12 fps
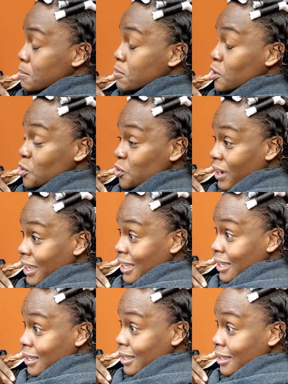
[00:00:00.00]
Blow
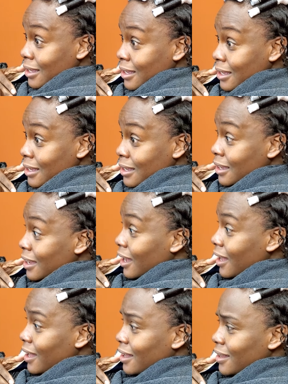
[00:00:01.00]
drying?
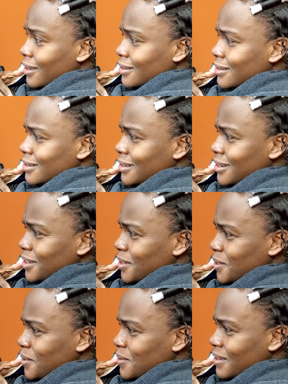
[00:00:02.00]

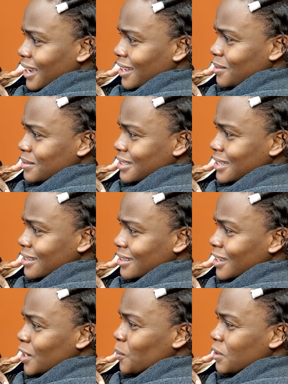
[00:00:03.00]
No. I don't think
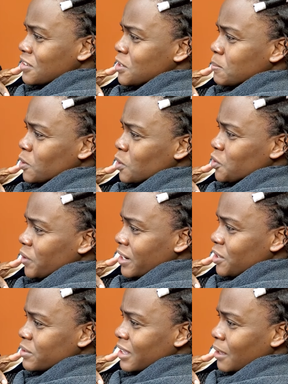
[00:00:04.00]
once you blow dry it,
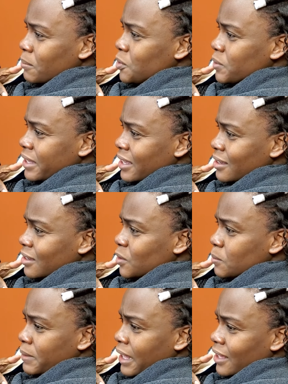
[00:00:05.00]
you can't go
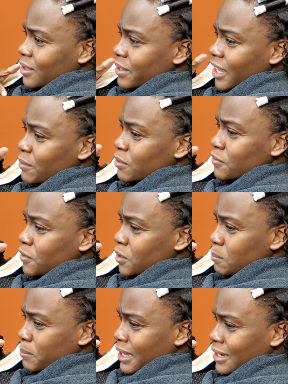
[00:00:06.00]
back. You can't
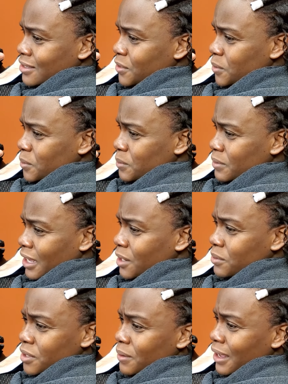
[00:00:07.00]
revert back to. I
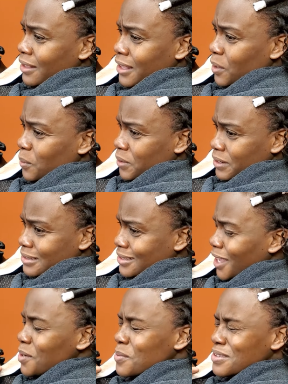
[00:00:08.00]
don't know how that works.
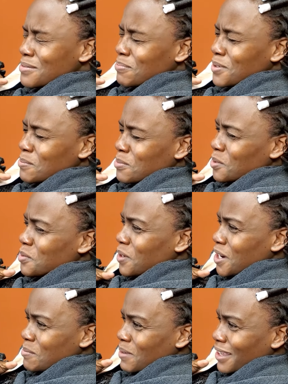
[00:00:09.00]
I wouldn't put a blow
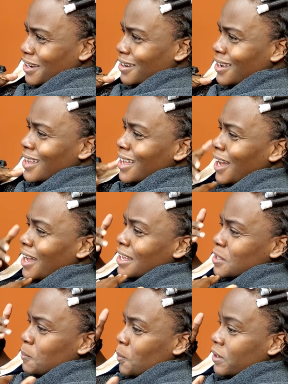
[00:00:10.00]
dryer in my hair.
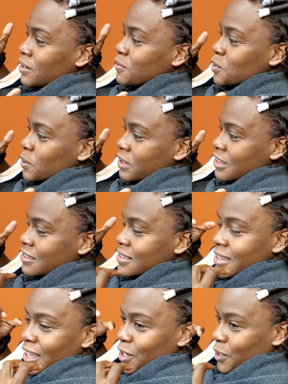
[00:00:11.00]
The point of doing this is to
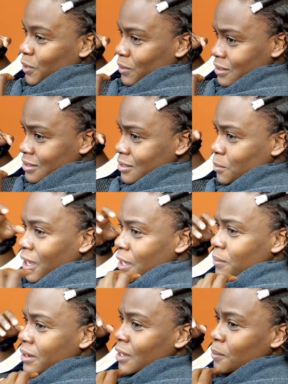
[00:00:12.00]
get curls. So why
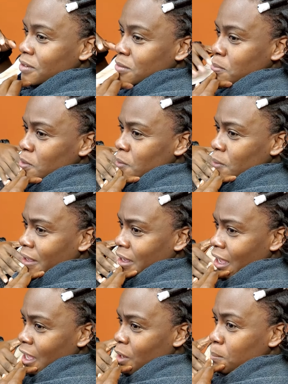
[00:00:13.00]
would I want to blow
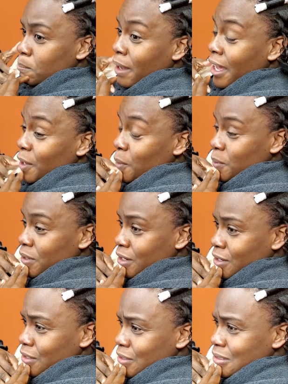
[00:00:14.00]
out my own
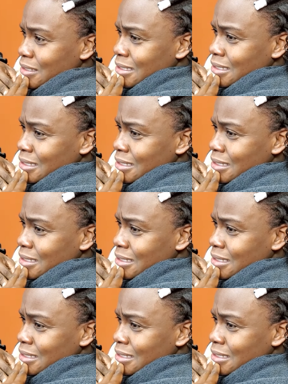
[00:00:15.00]
curls,